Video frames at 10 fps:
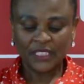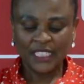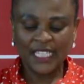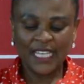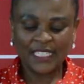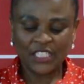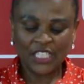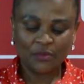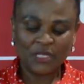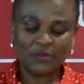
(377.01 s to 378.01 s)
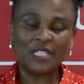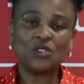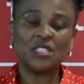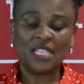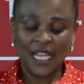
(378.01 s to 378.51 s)
In addition, Ms.
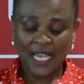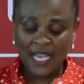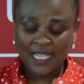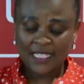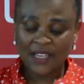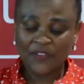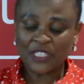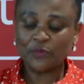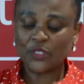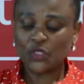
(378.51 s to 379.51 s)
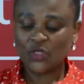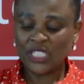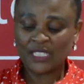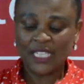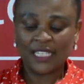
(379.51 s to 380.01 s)
Madonsela suffered
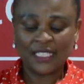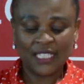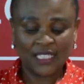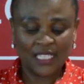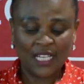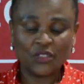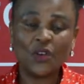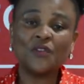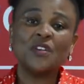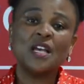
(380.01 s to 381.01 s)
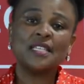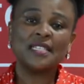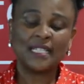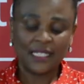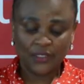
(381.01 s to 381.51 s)
prejudice as a result of
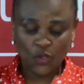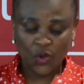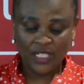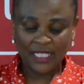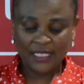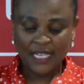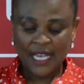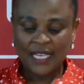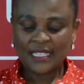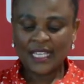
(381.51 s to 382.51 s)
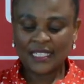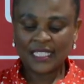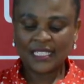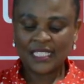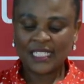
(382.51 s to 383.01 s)
SASSA's conduct.
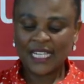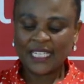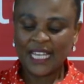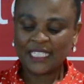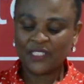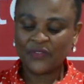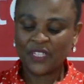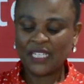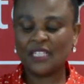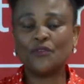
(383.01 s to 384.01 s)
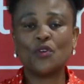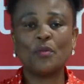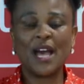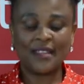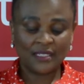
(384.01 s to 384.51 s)
SASSA treated her differently from
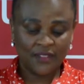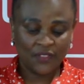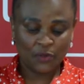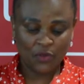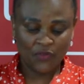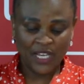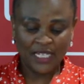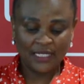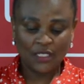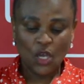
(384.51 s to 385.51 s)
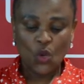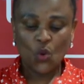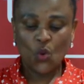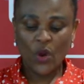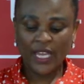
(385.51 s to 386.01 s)
other service providers
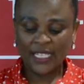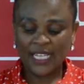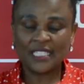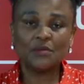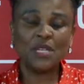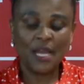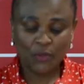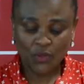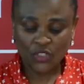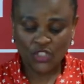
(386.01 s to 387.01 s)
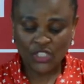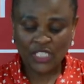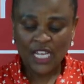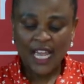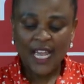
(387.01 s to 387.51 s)
who were in a similar
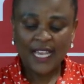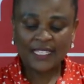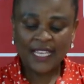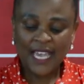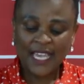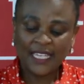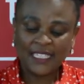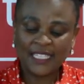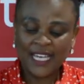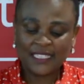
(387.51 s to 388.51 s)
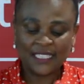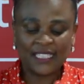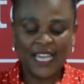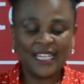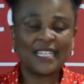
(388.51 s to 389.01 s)
position as her in that
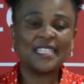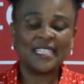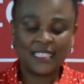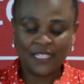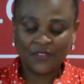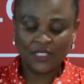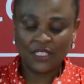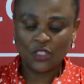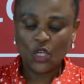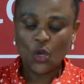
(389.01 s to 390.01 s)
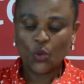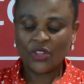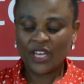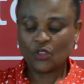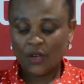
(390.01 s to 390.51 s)
they rendered services
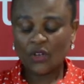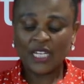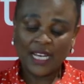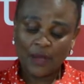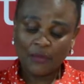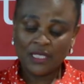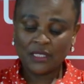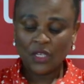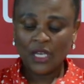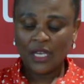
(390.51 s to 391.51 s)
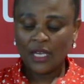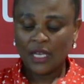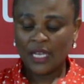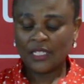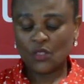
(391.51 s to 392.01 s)
without order numbers
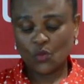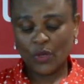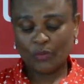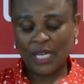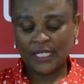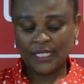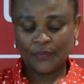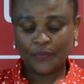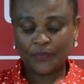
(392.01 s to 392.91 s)
and were paid.